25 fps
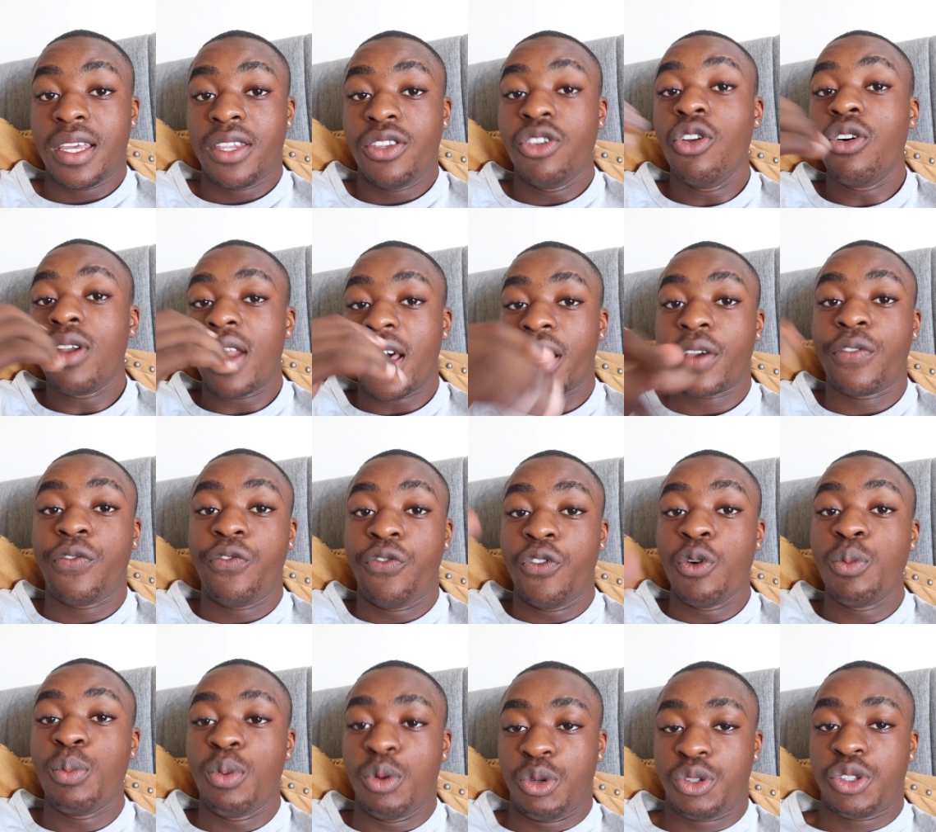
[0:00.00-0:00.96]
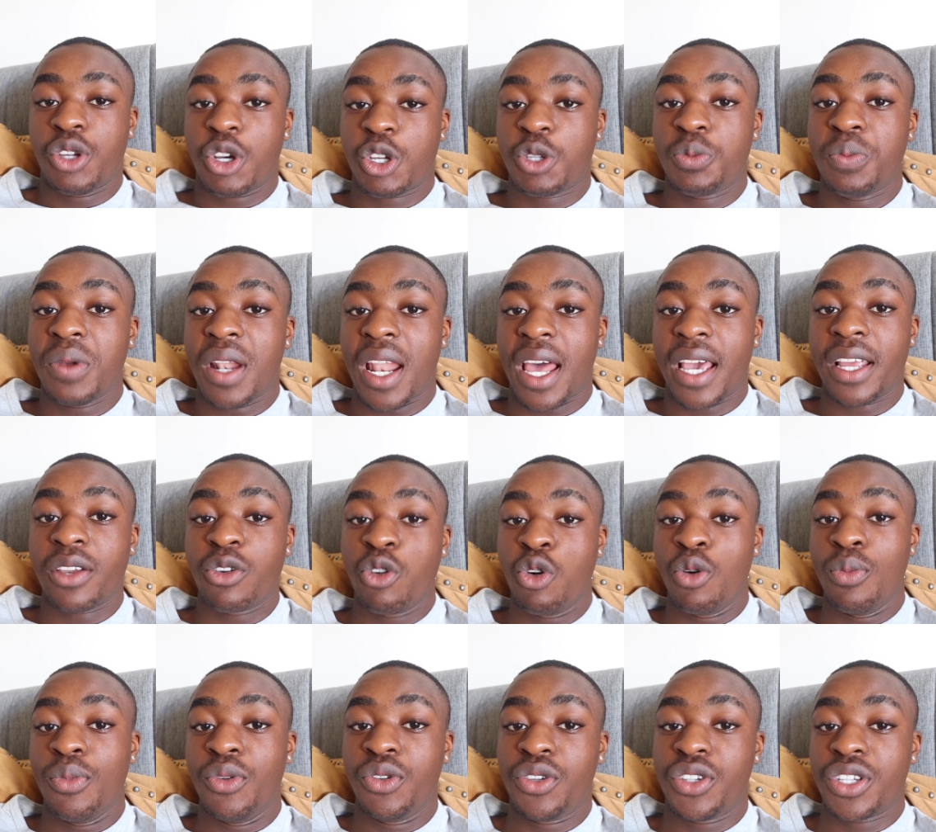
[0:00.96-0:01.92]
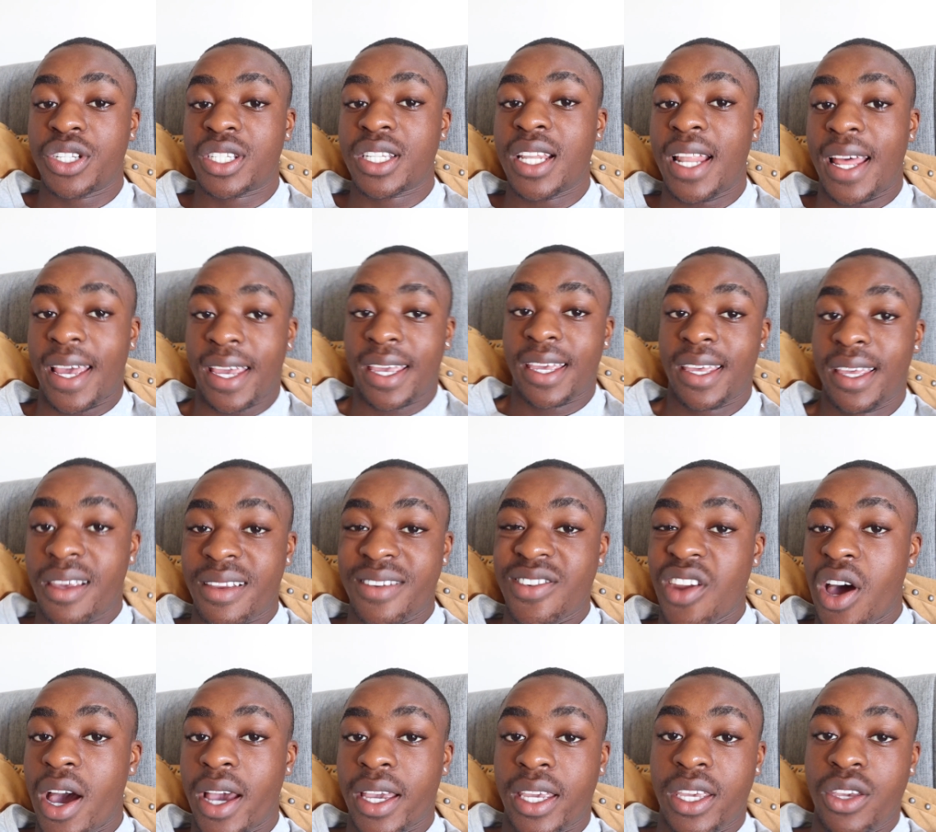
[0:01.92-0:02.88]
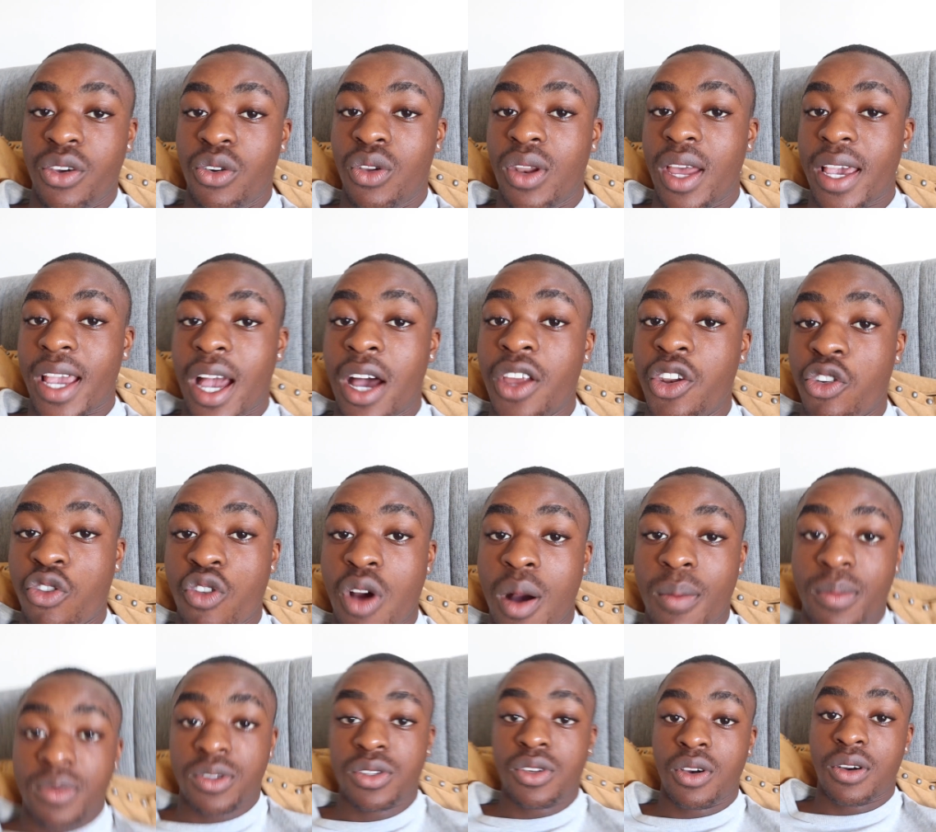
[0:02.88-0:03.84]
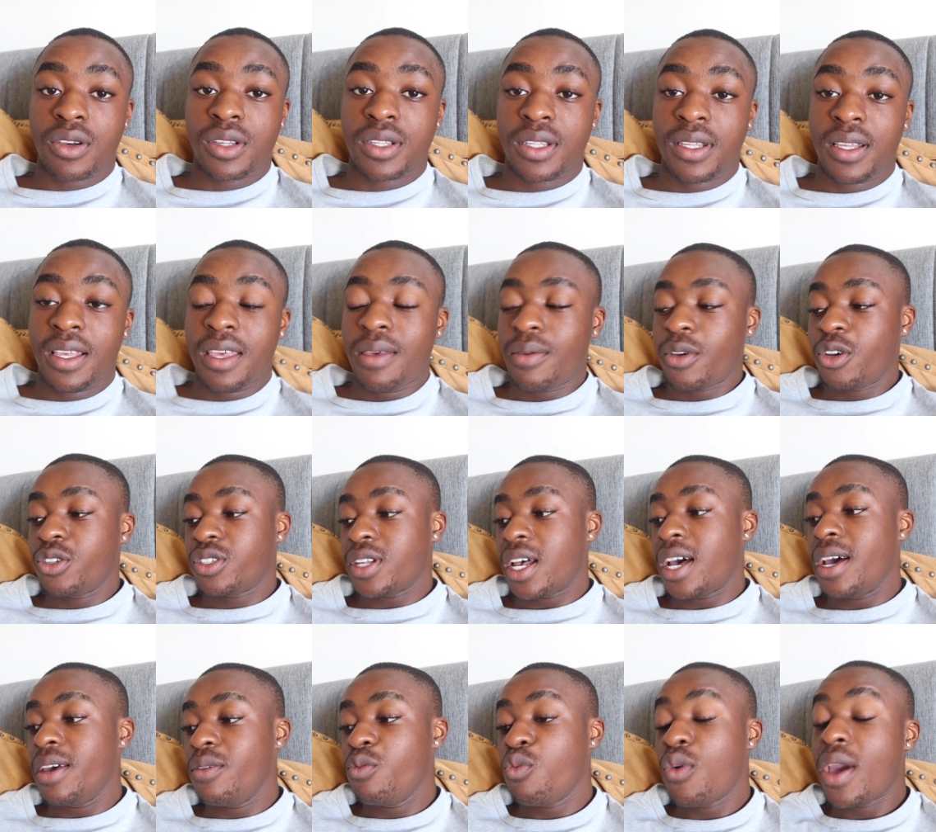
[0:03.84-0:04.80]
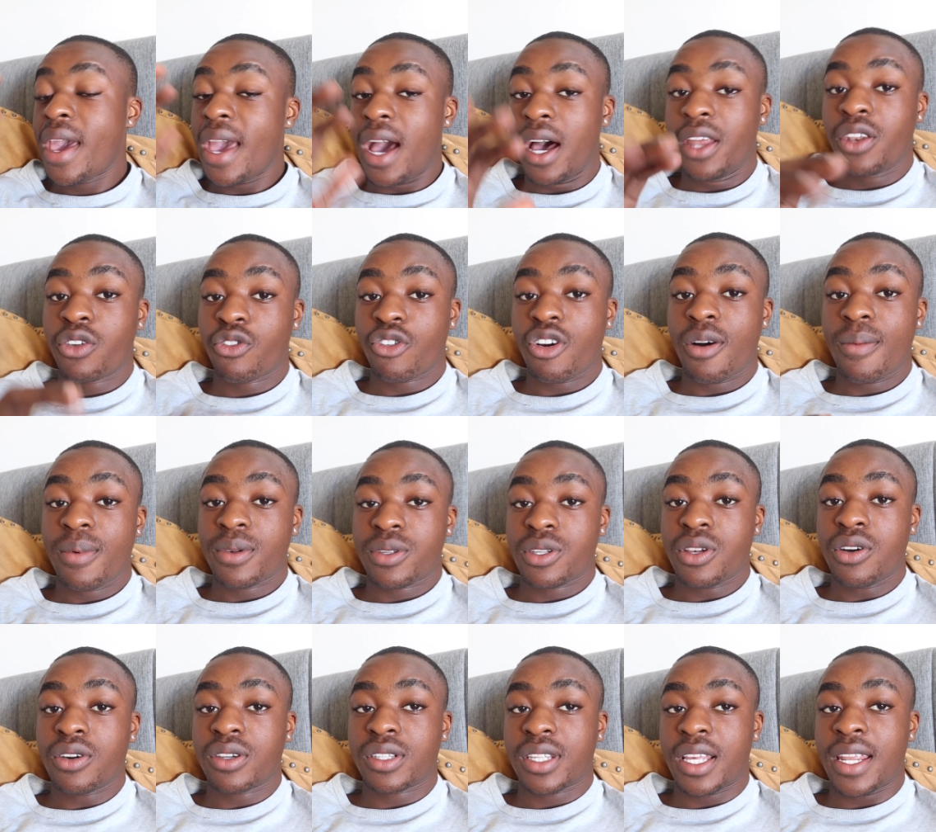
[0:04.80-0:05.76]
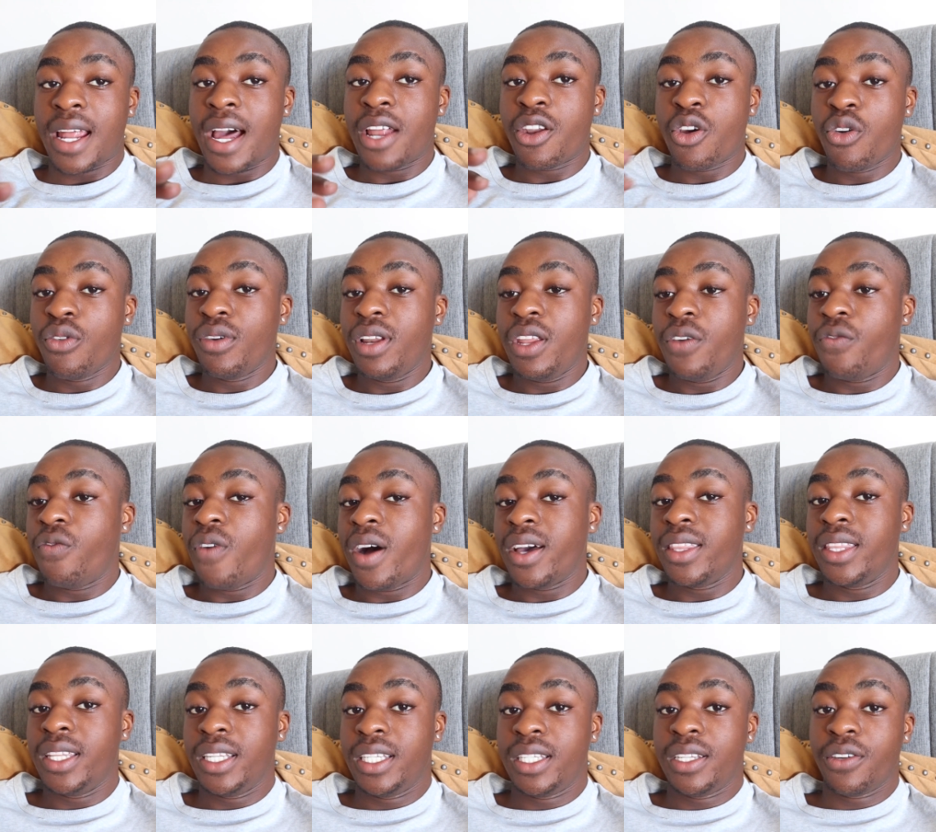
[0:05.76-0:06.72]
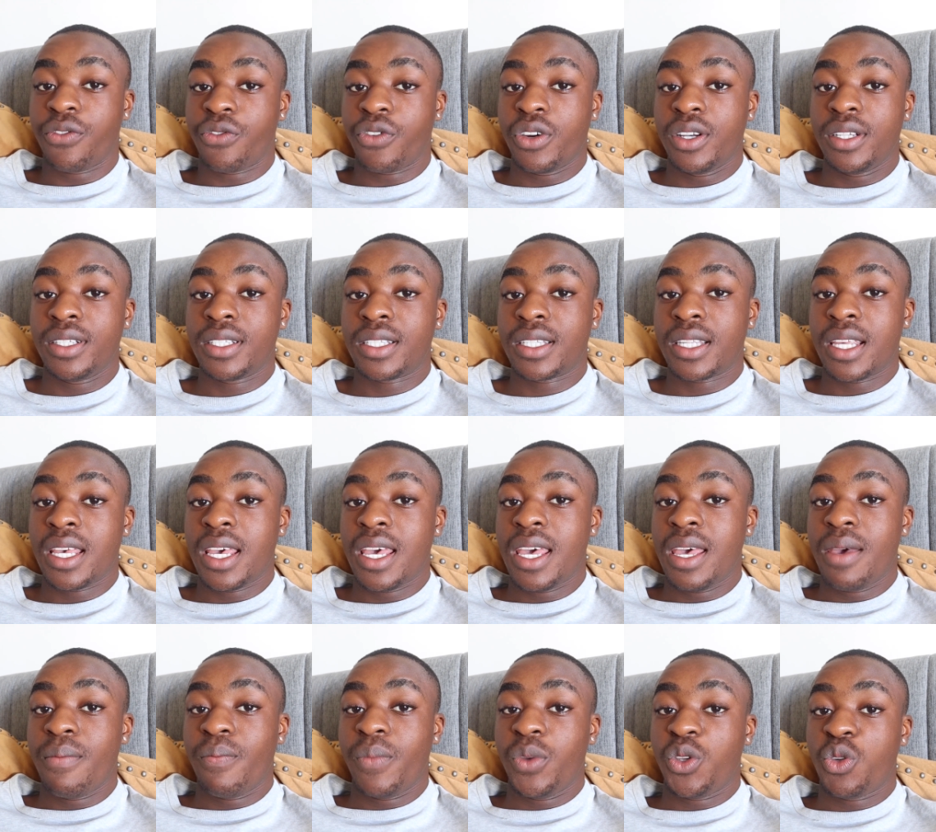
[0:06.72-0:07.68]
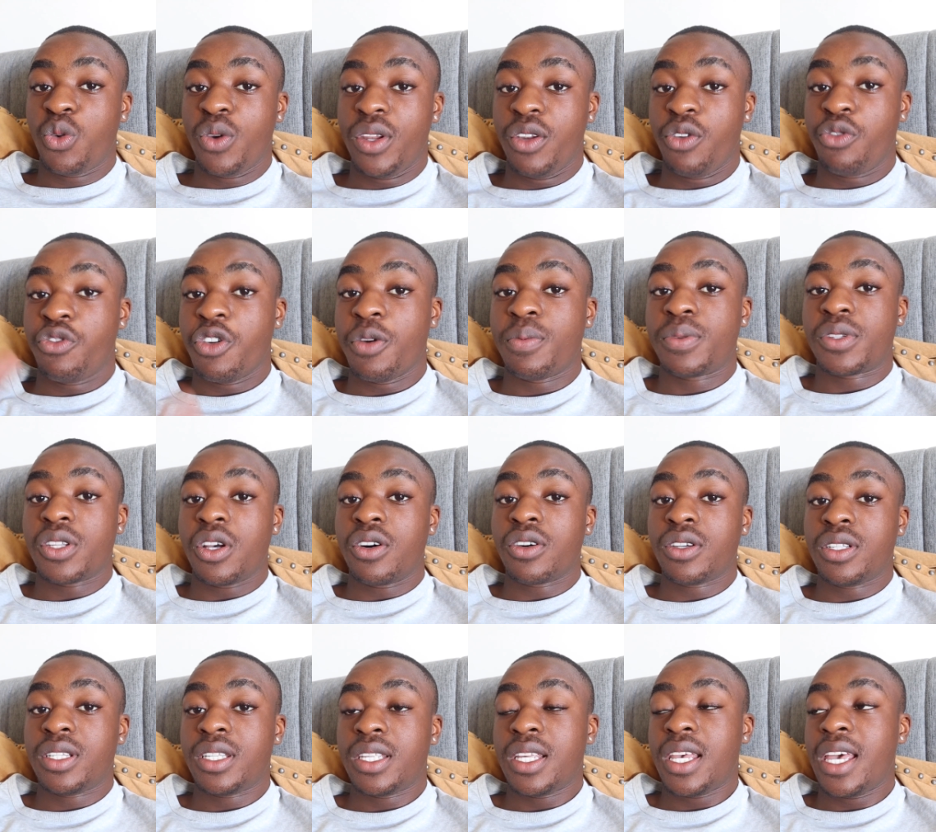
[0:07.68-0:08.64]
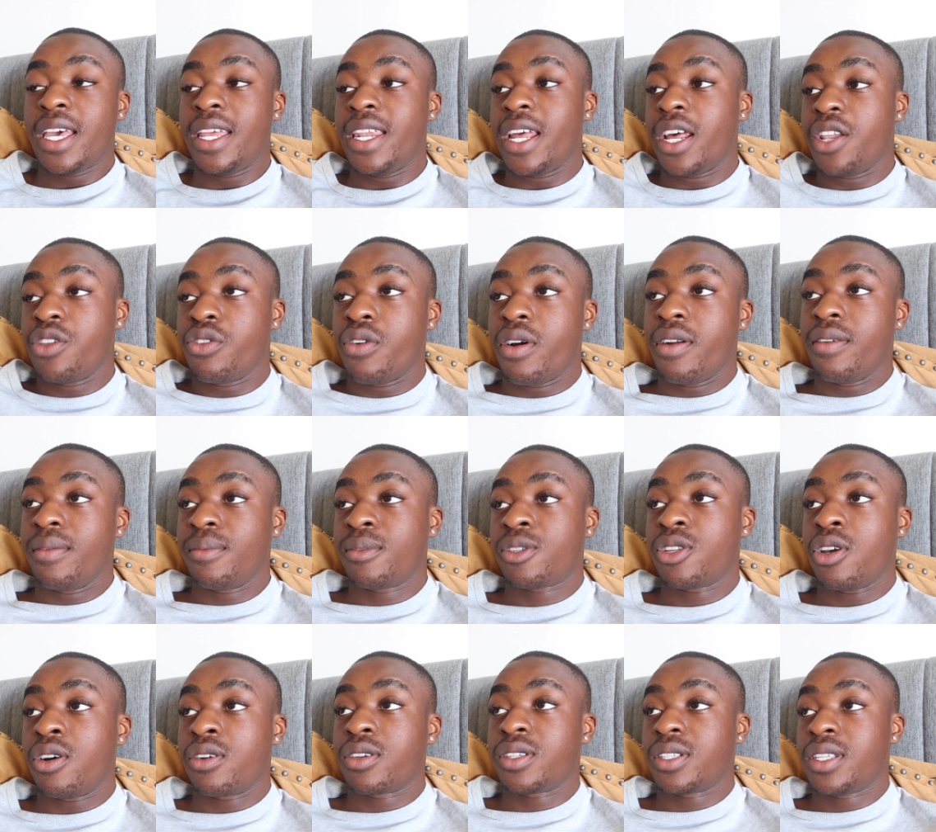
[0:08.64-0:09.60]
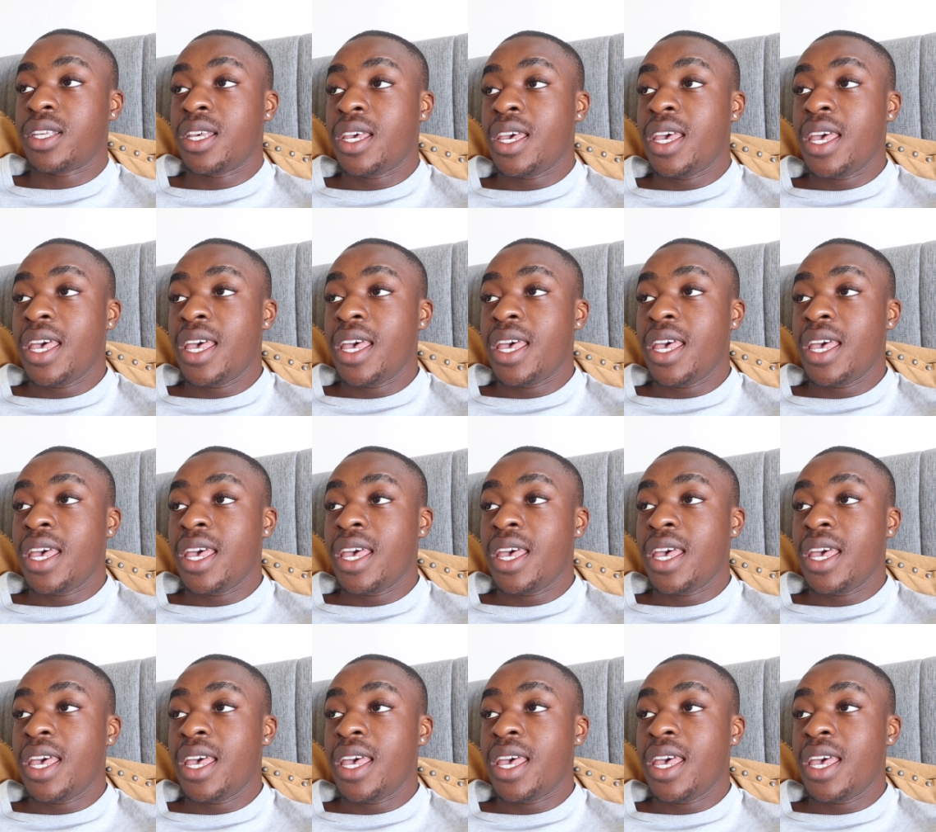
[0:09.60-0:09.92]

Not like football socks, but like normal just like Nike or like Under Armour socks. Because I wear Under Armour socks and I don't really find the difference between grip socks and Under Armour socks.